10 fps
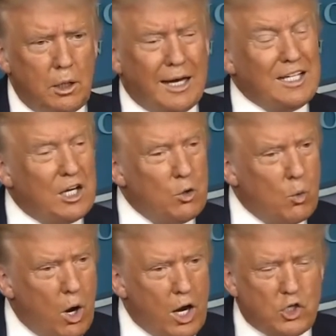I didn't
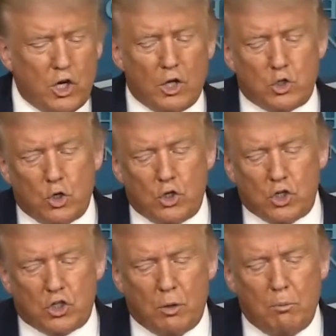watch. I saw
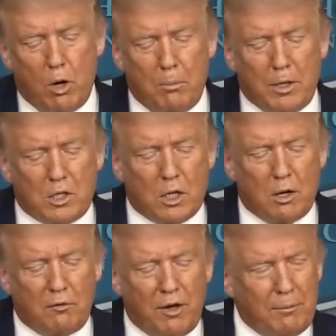just a moment
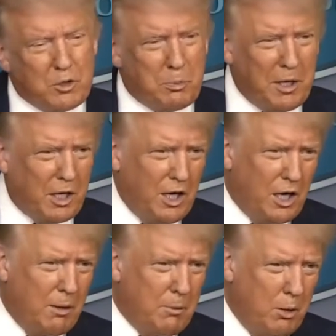of him speaking,
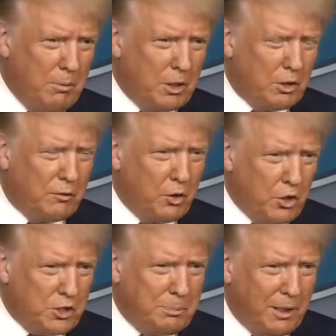a moment of
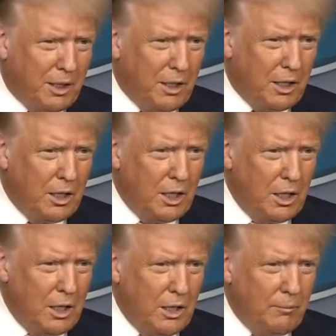her speaking,
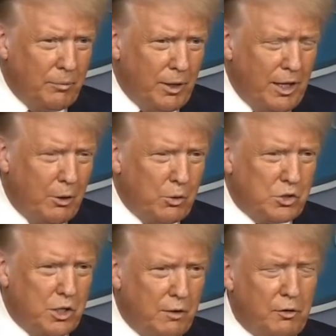and it was
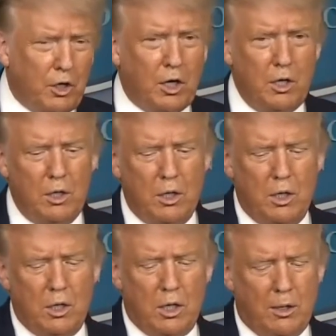enough. Look,
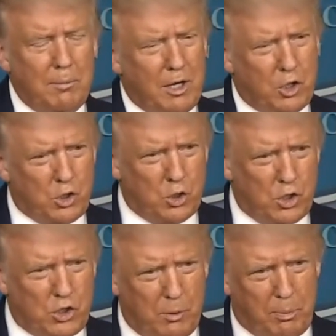he made a
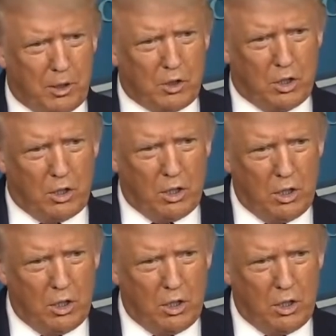choice. He picked her.